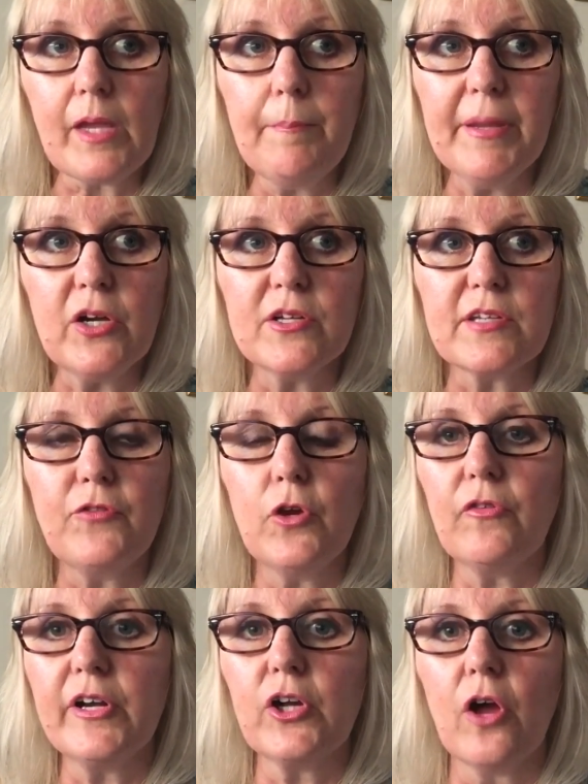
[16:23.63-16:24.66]
Because if
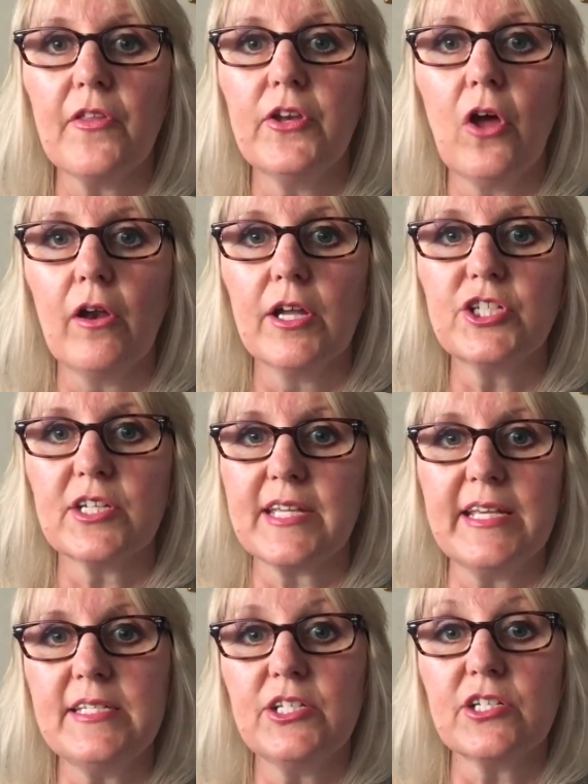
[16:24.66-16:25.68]
you've already got the knowledge, it's
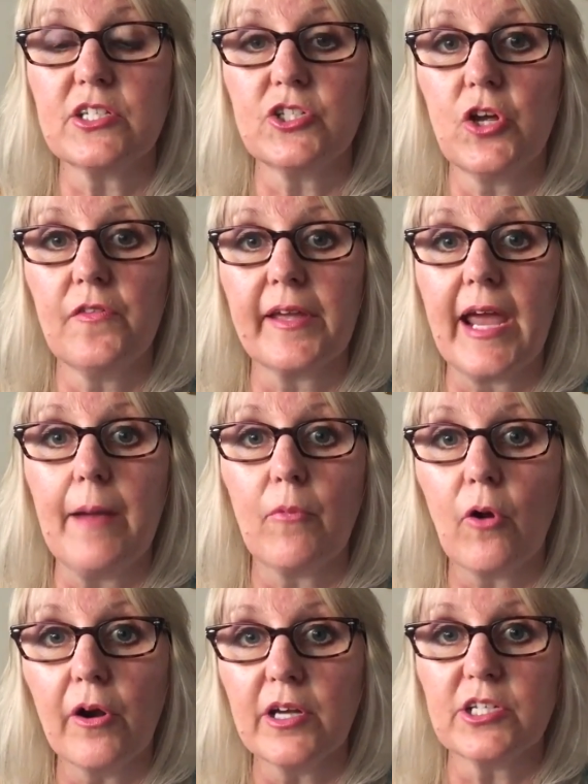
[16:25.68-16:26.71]
easy just to turn the
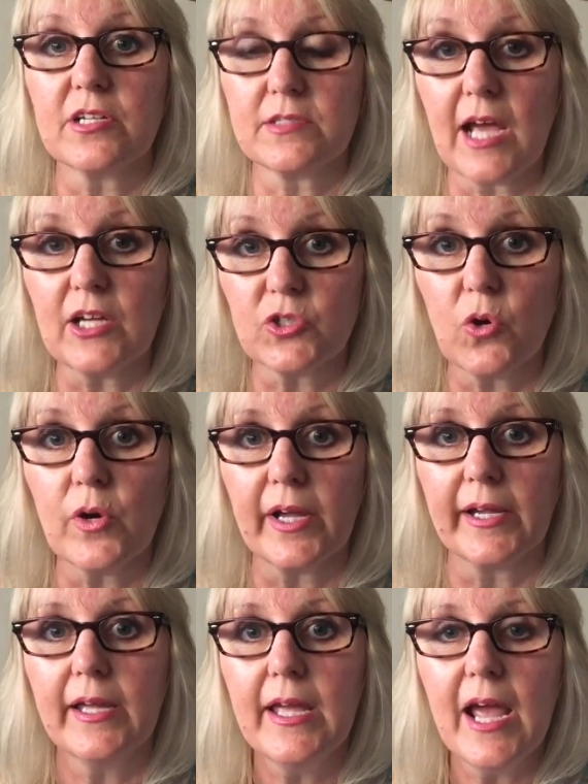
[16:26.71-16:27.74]
camera on and just start
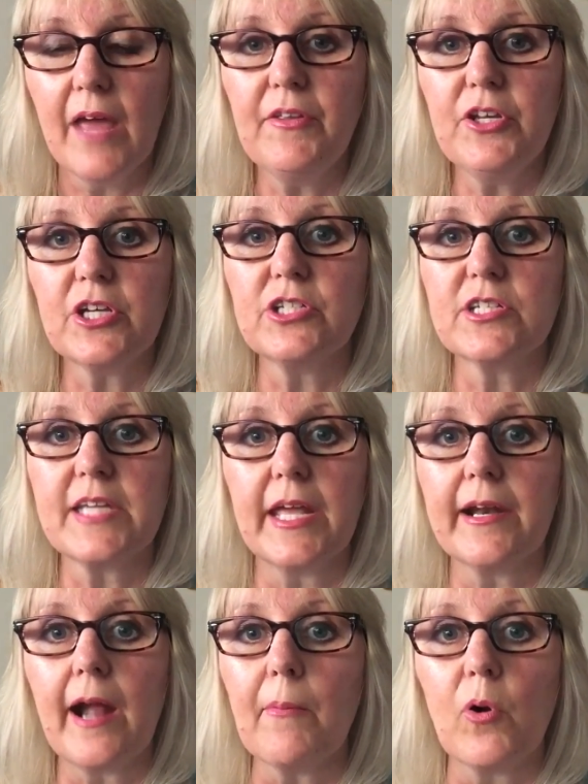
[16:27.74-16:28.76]
talking, and then you can just
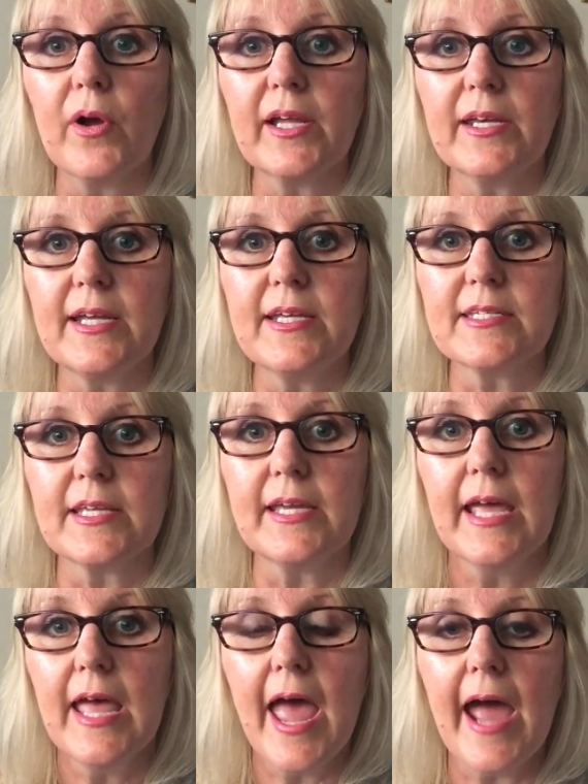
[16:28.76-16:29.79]
get it up quick and easy.